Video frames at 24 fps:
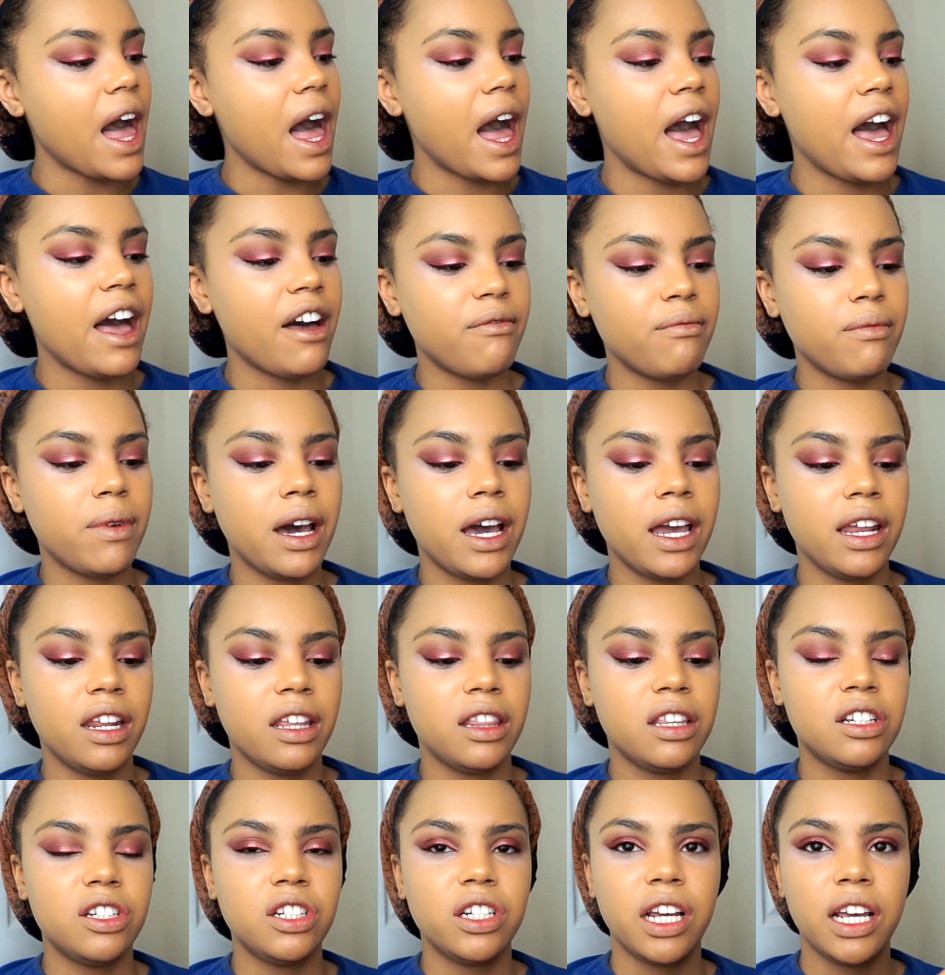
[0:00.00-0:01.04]
I have mine
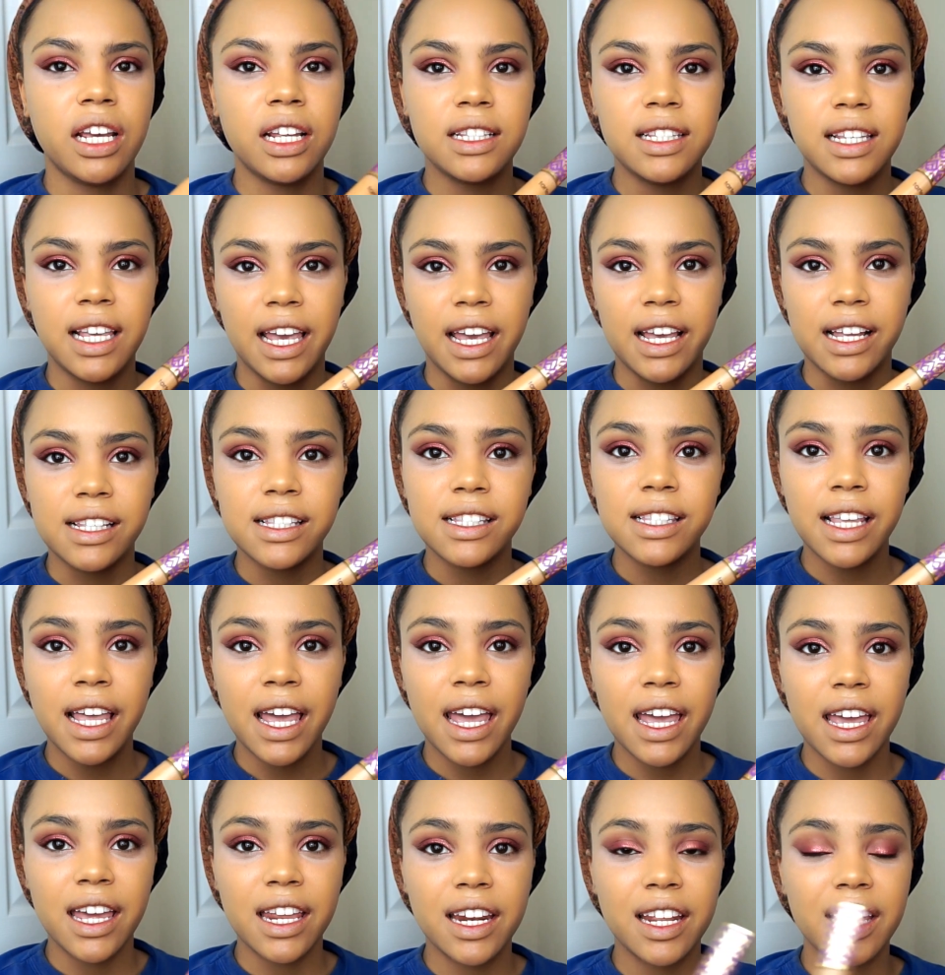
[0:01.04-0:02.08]
in the shade Tan
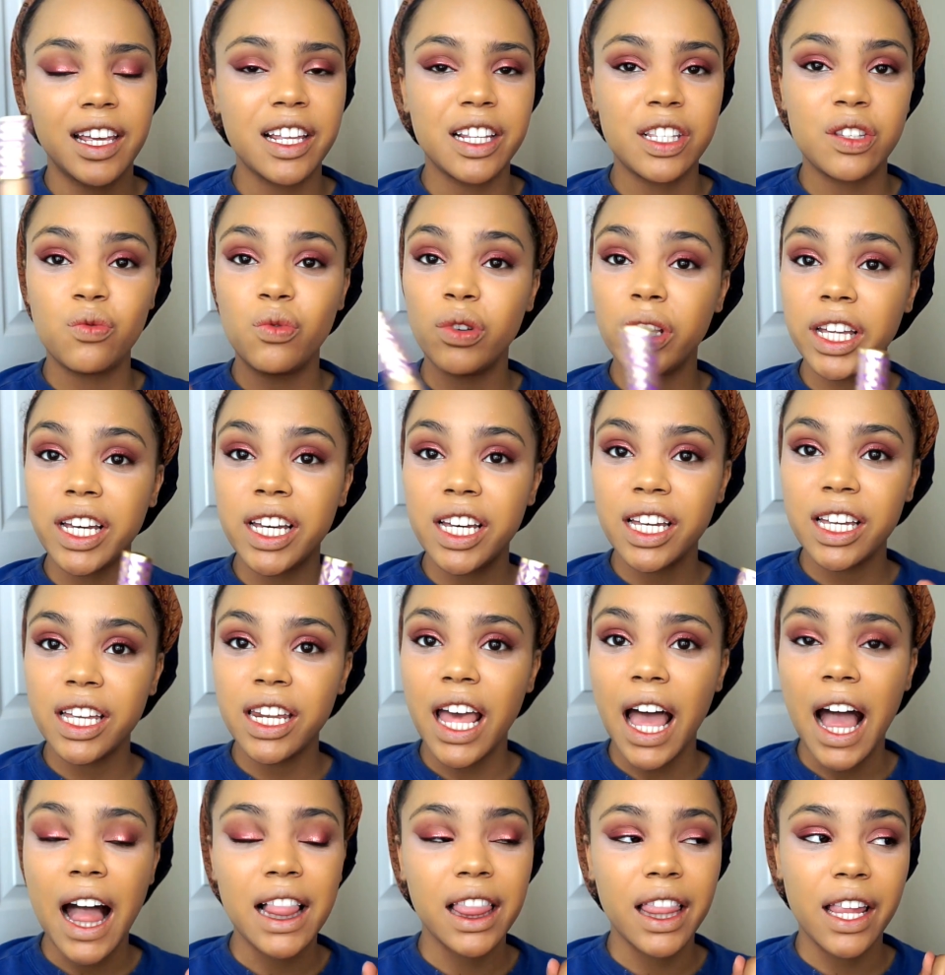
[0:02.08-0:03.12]
Sand. It's really good.
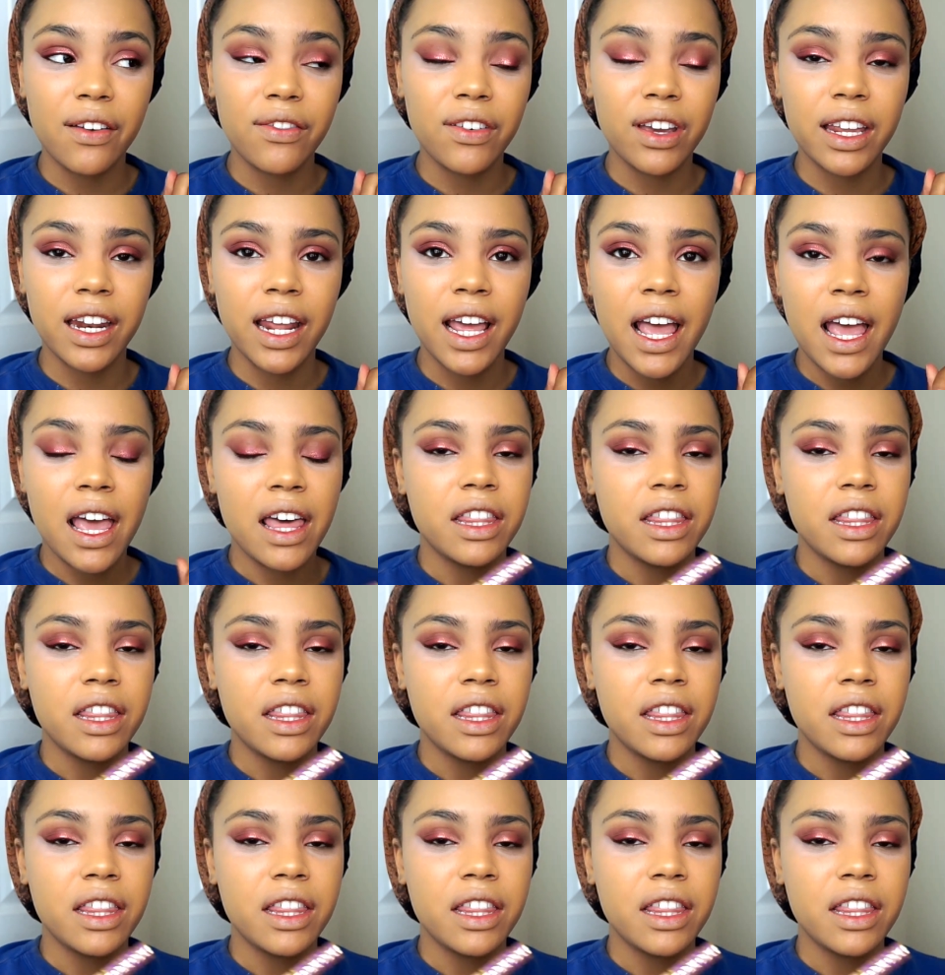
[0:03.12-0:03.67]
I love it.